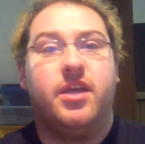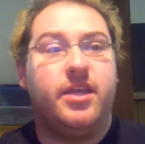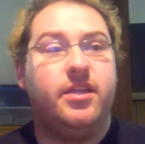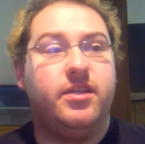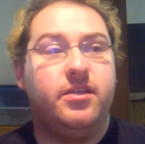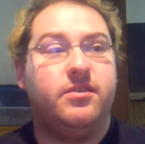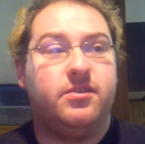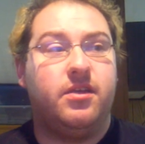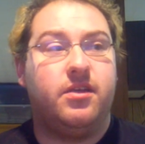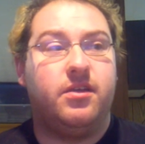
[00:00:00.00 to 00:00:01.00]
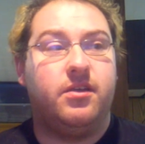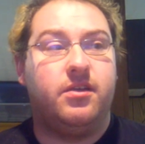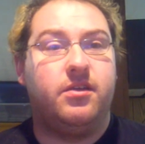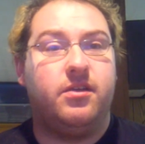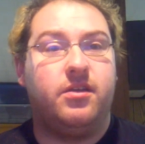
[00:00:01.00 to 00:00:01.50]
It is
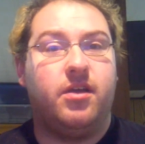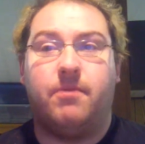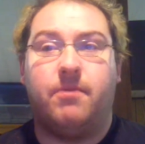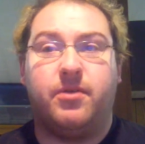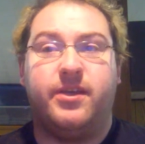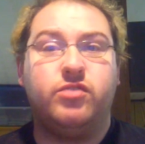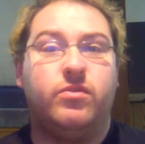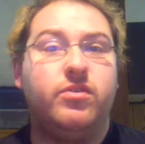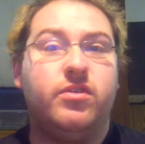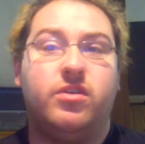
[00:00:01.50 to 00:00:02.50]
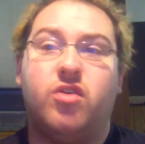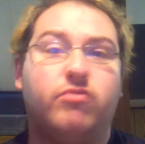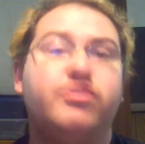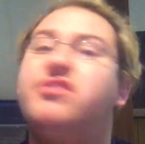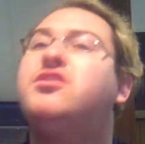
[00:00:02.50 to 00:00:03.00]
a place where you can go
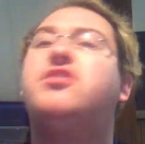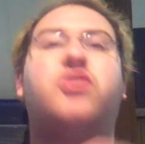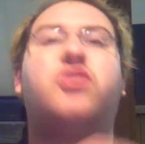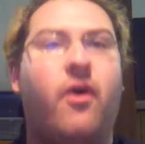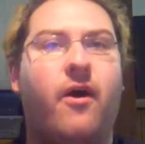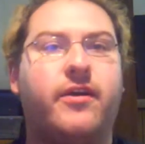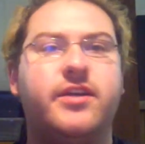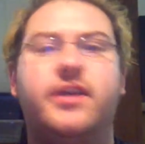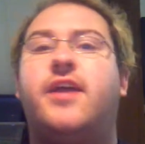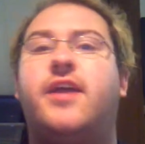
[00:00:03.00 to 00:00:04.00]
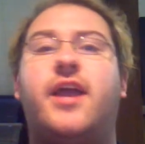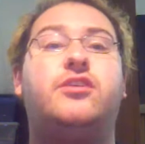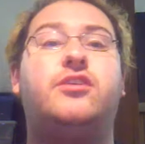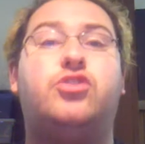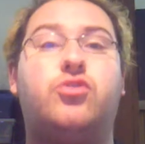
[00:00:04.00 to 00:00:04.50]
just to talk and
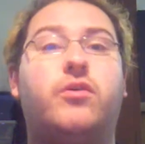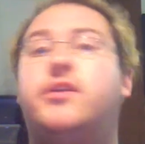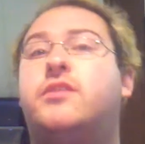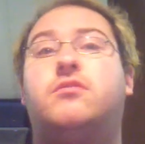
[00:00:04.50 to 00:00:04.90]
enjoy